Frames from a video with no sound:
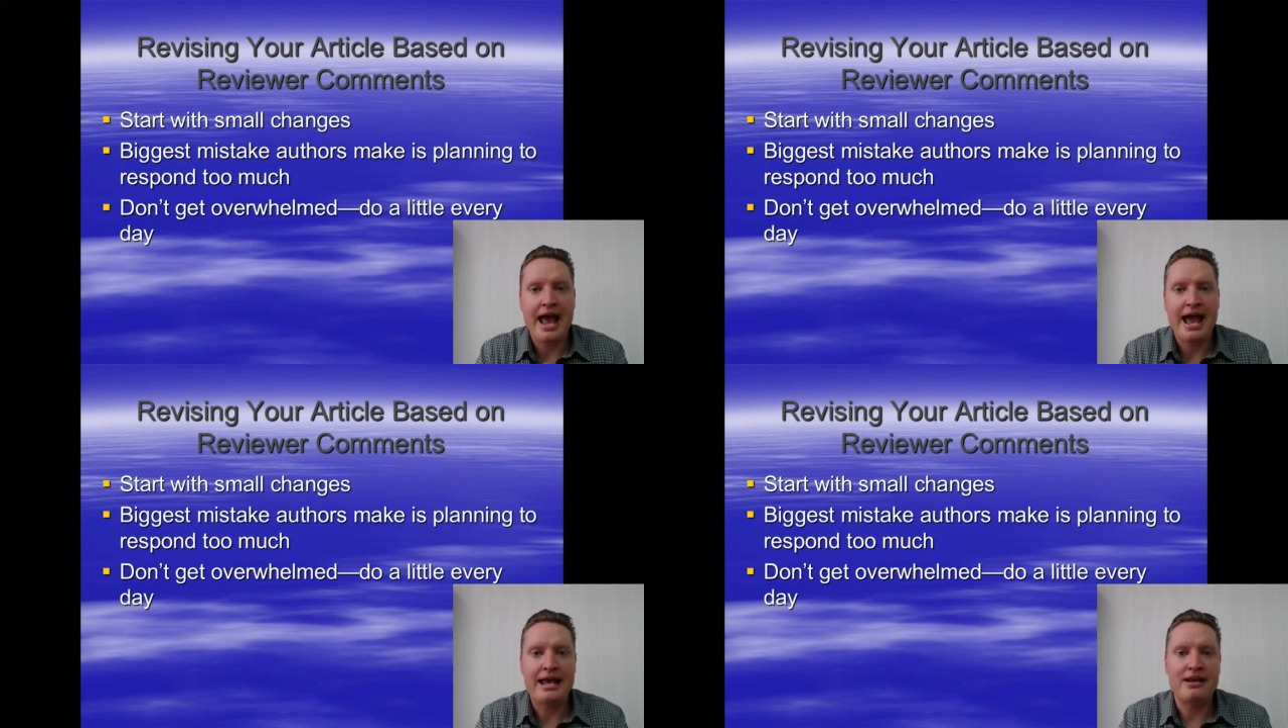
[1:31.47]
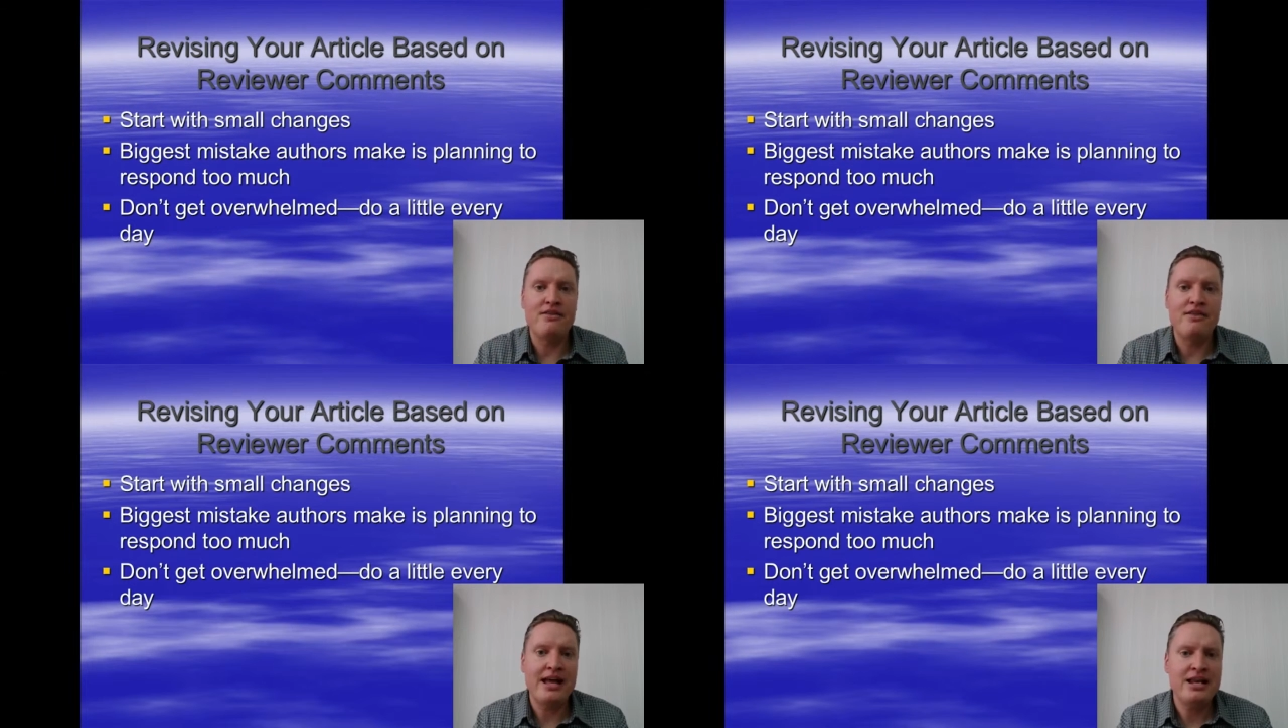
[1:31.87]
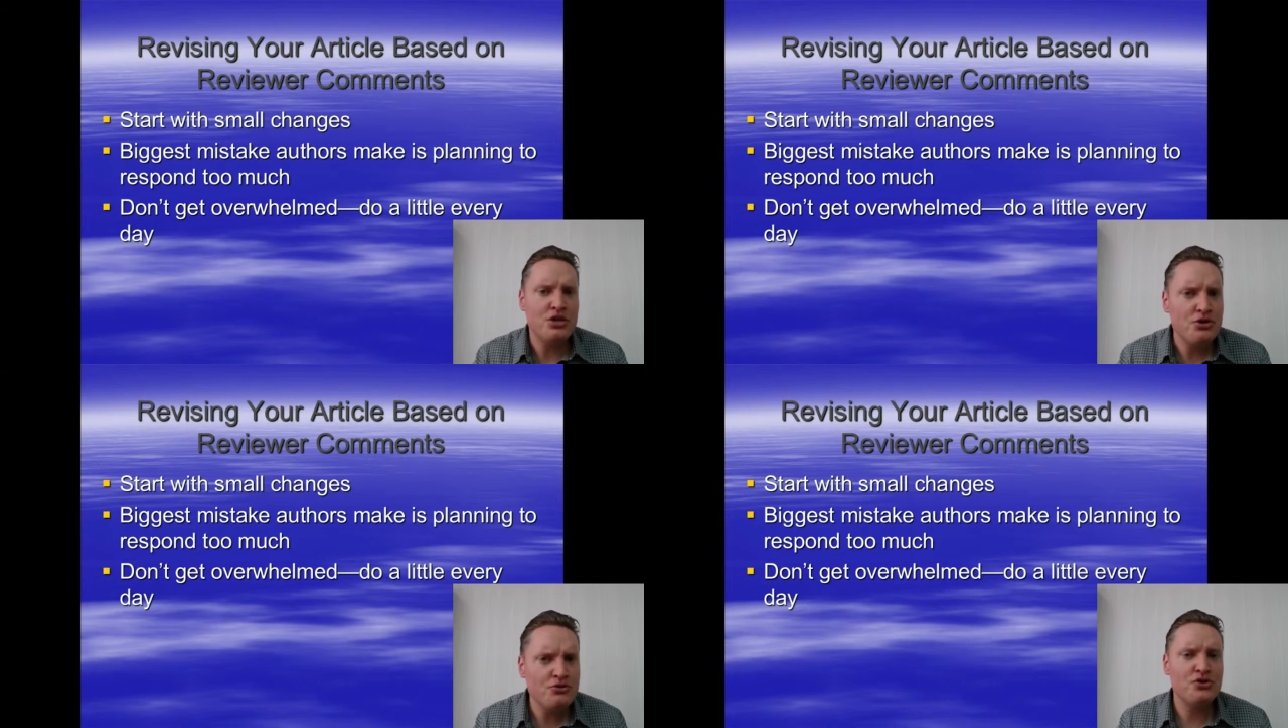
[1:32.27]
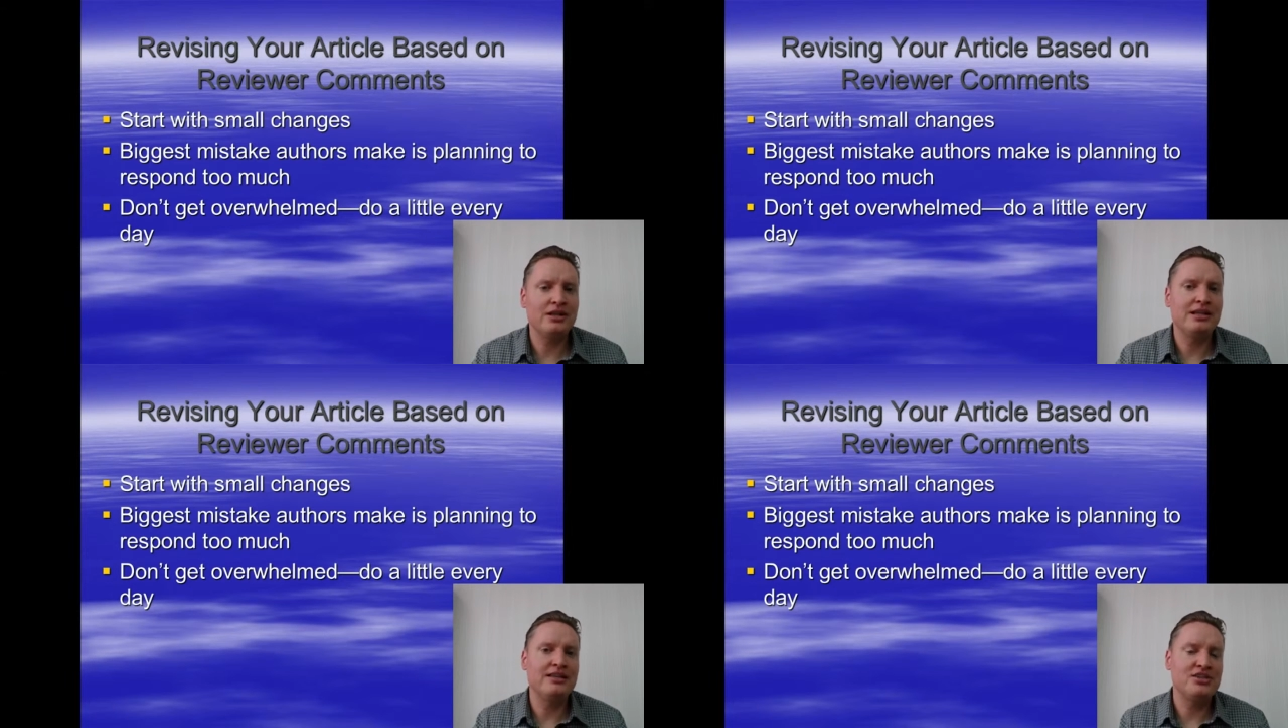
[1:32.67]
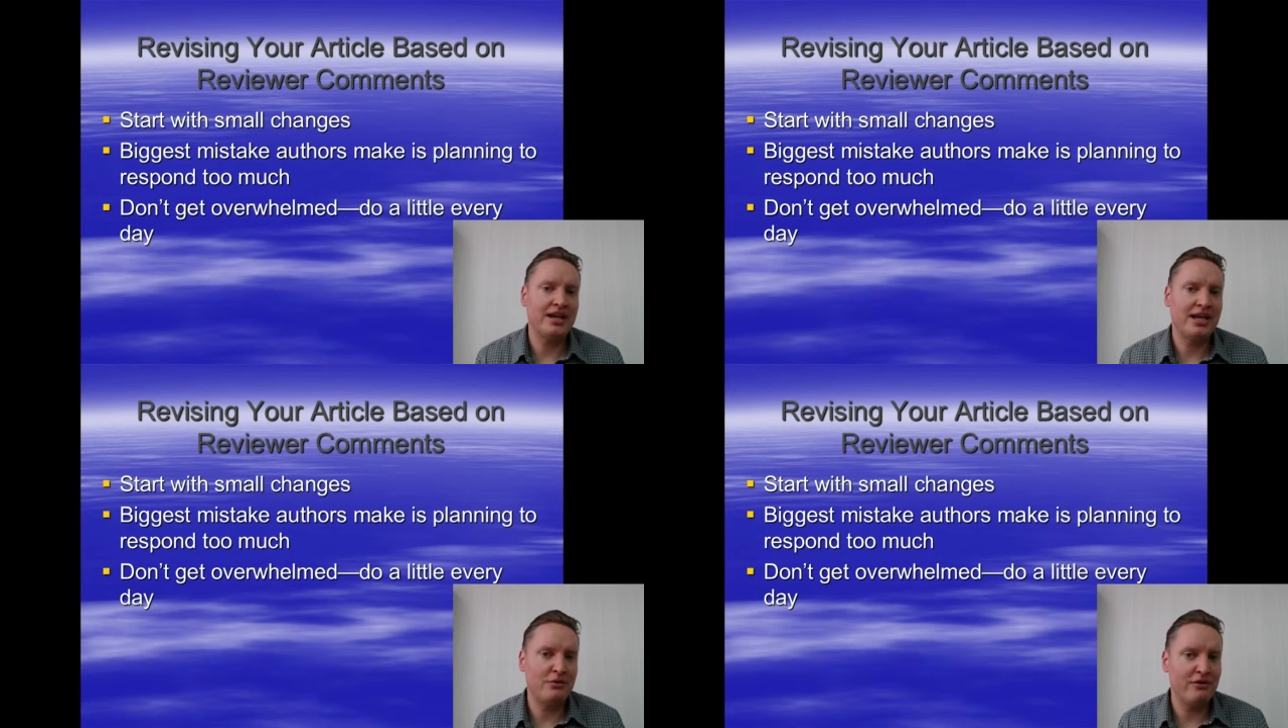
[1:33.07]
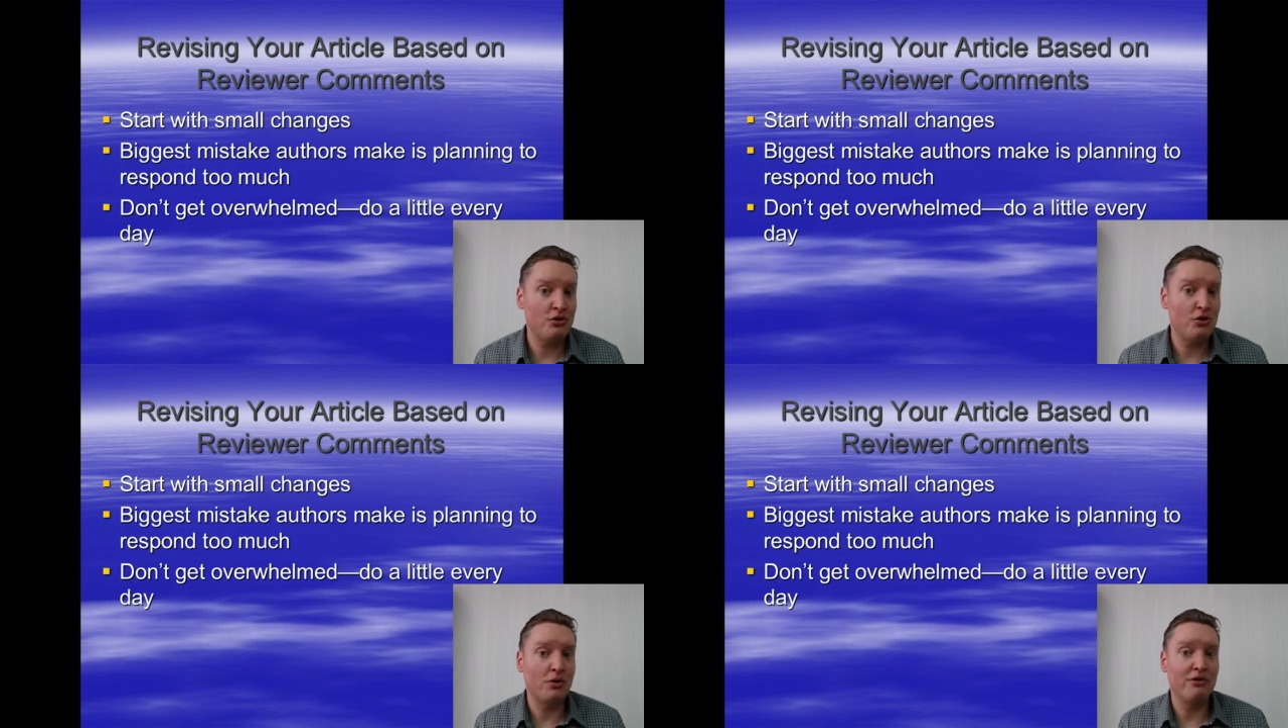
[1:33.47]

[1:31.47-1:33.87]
And then usually the second reviewer